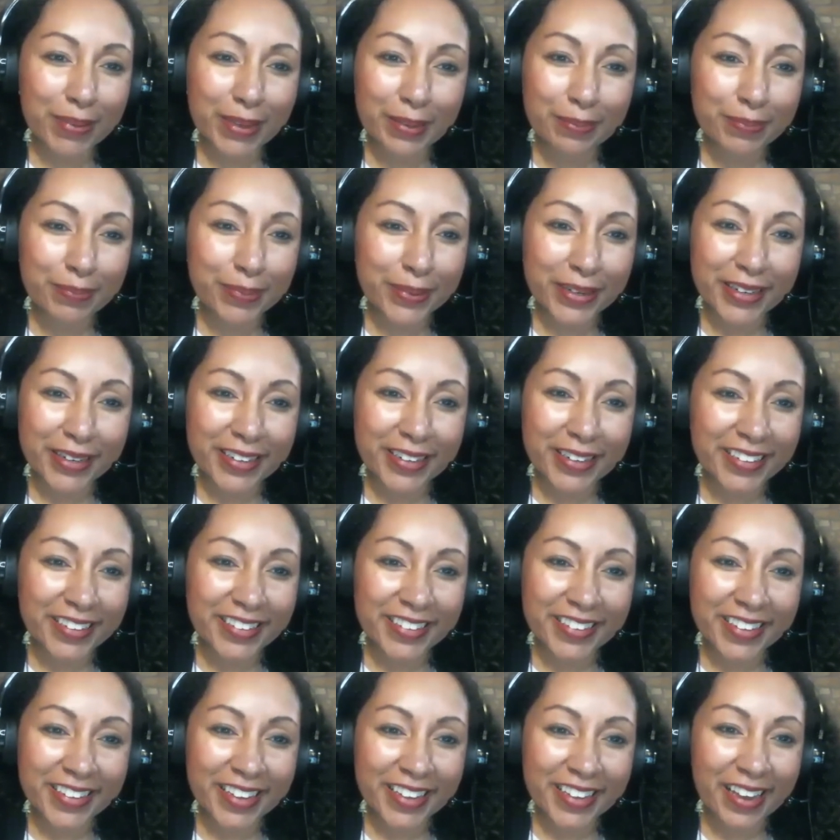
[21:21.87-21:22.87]

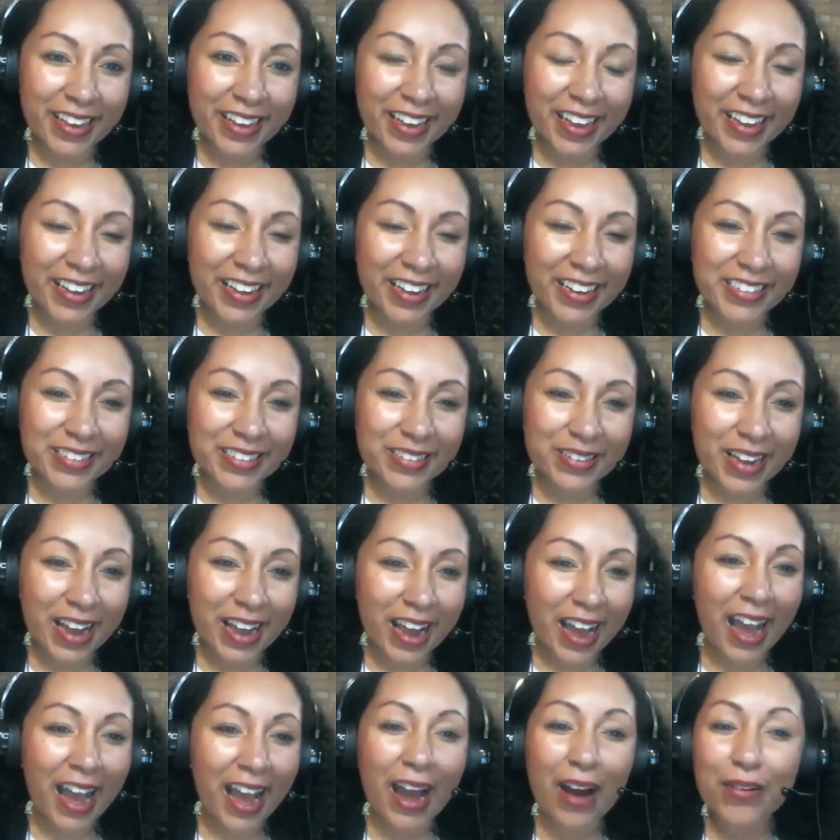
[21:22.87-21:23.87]
people and
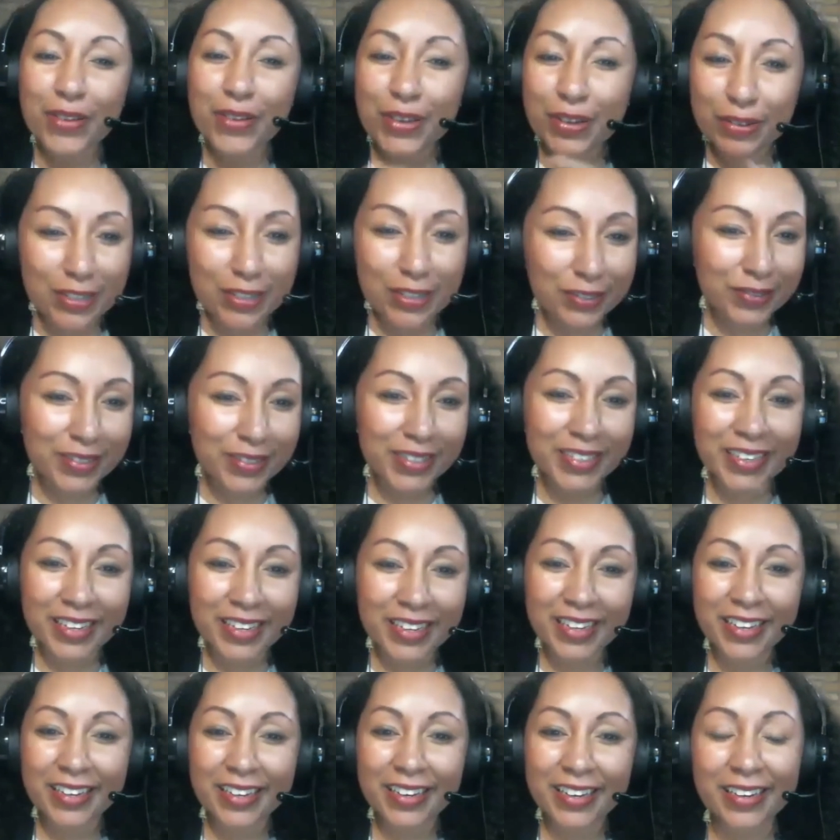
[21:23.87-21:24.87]
how you're doing
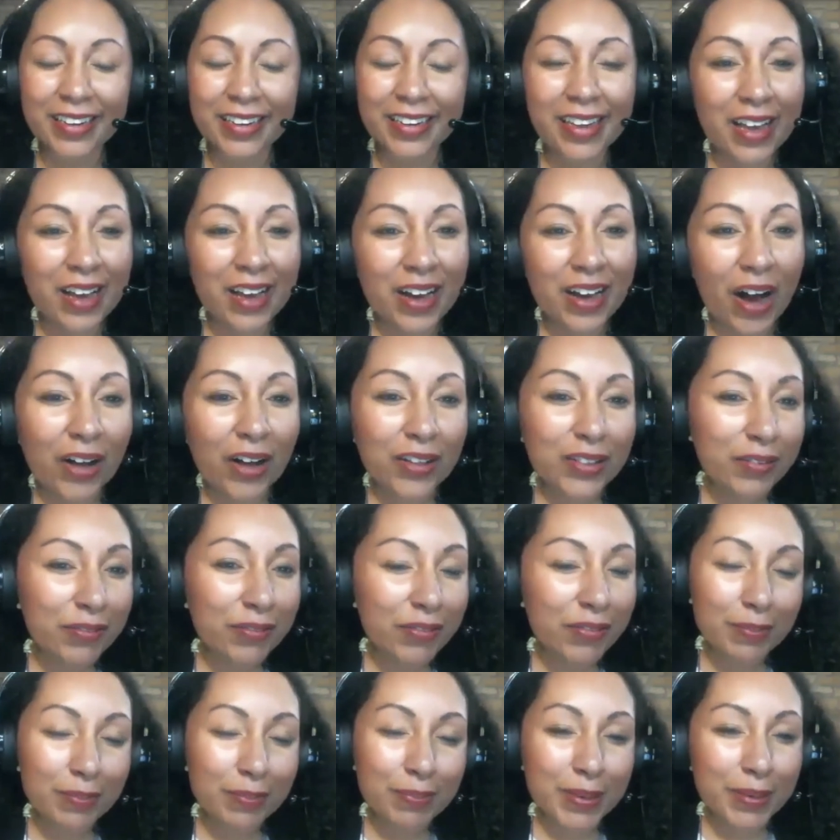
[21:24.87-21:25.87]
it, and all of
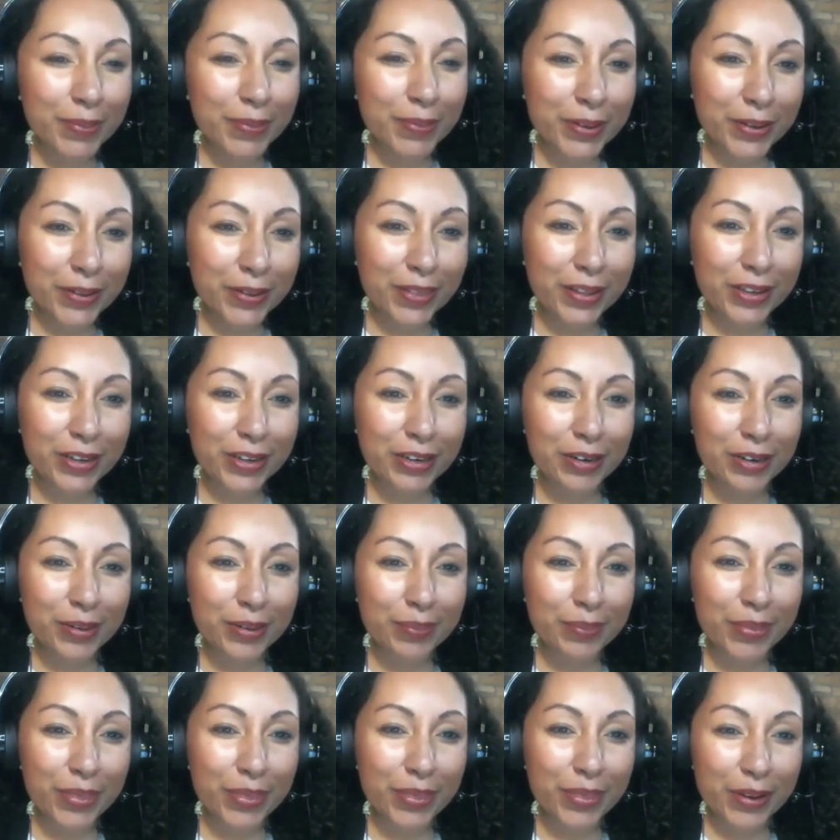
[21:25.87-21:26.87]
the people that
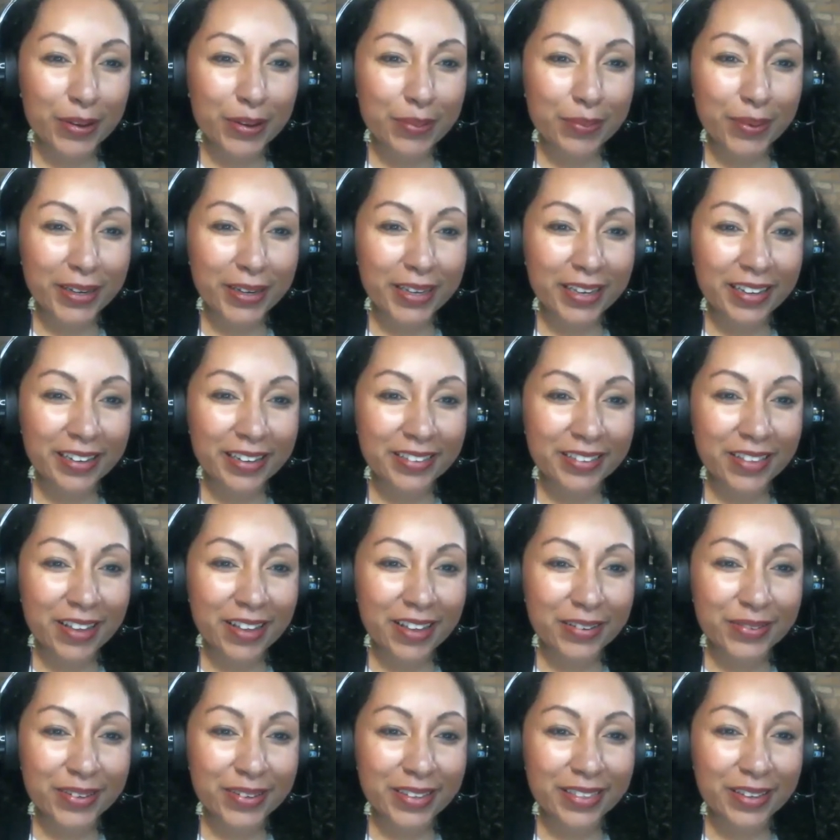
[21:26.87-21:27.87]
you're bringing
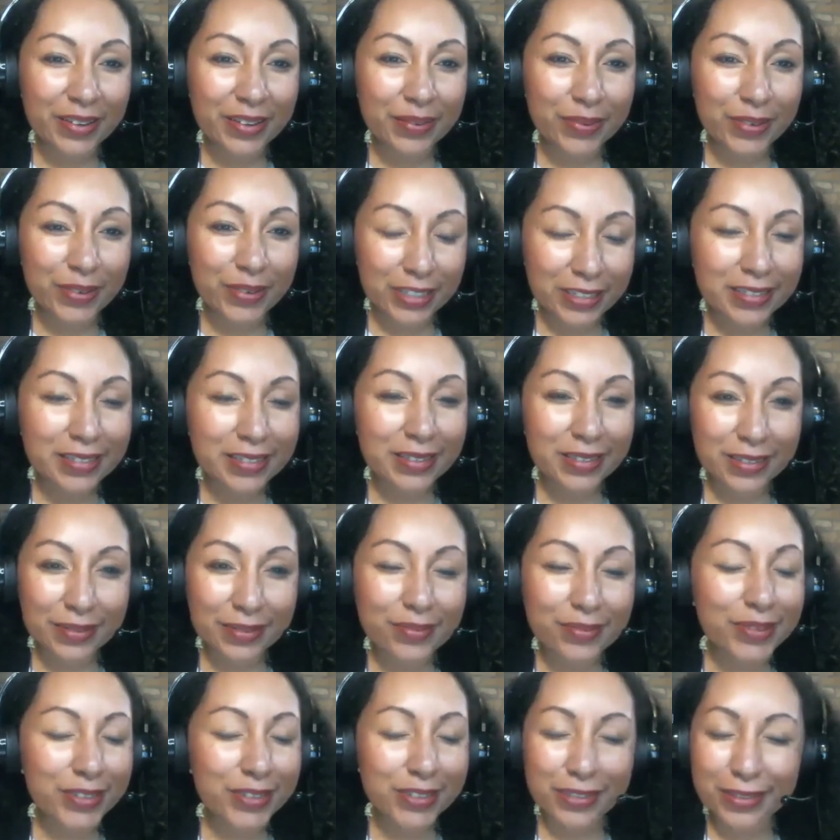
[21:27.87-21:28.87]
along with you.
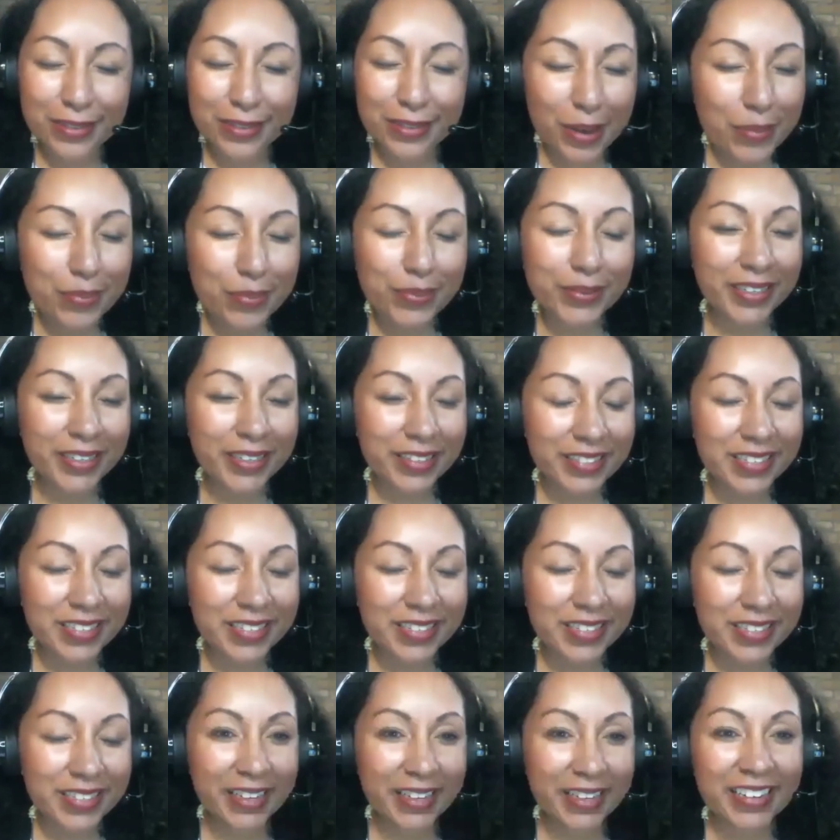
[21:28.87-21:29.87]
We're so pleased to
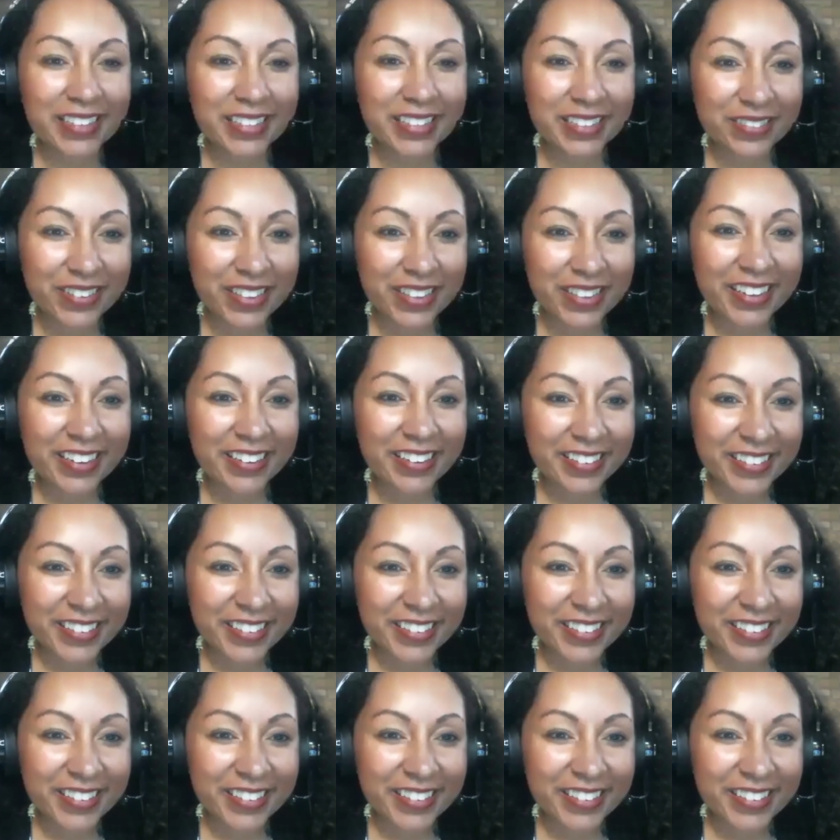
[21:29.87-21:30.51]
be connected with you.